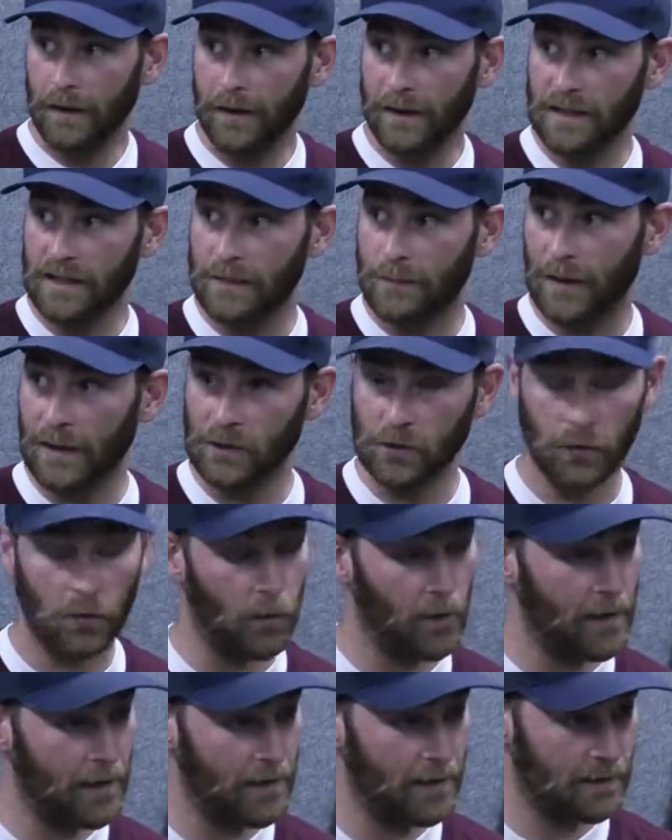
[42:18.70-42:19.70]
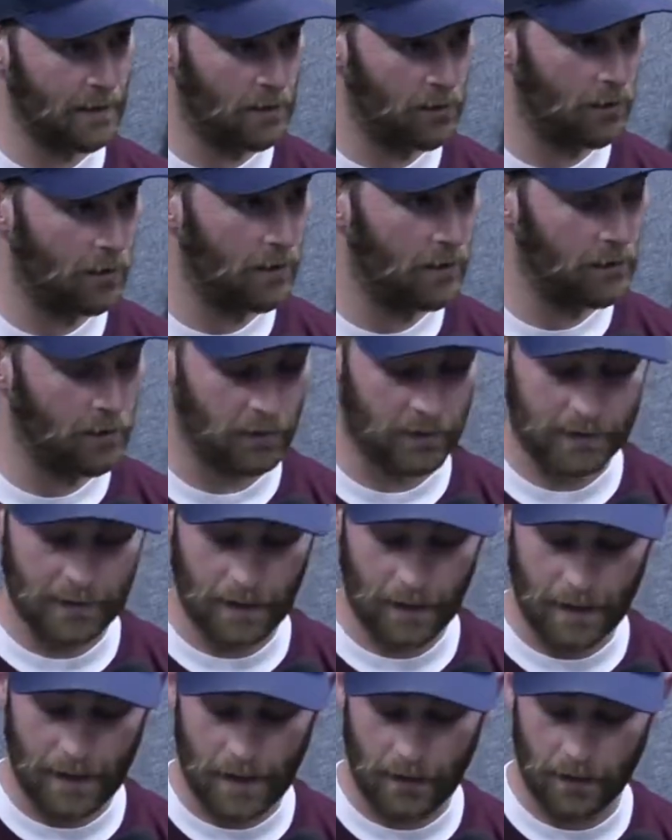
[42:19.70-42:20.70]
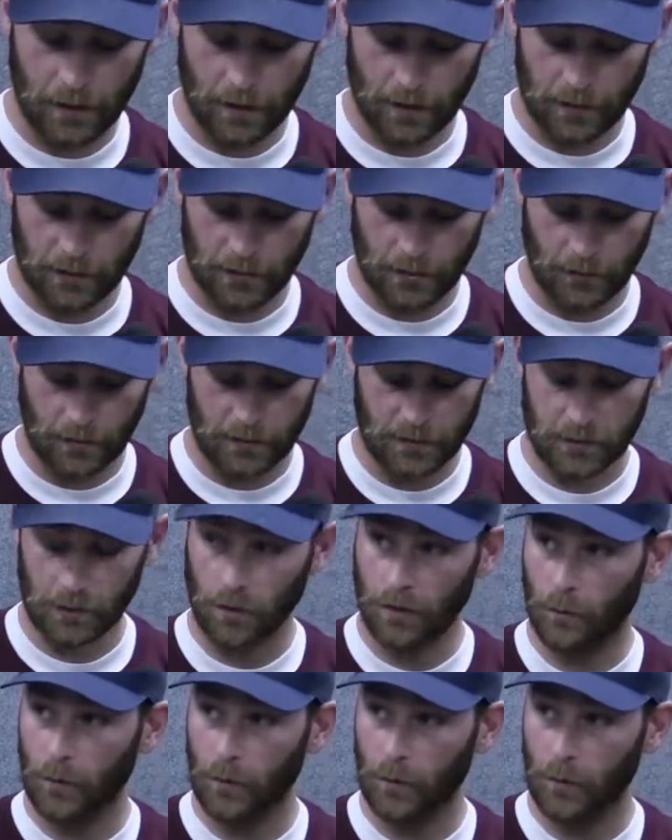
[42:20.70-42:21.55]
in special ways, and you'll tell how you're going to do it. So I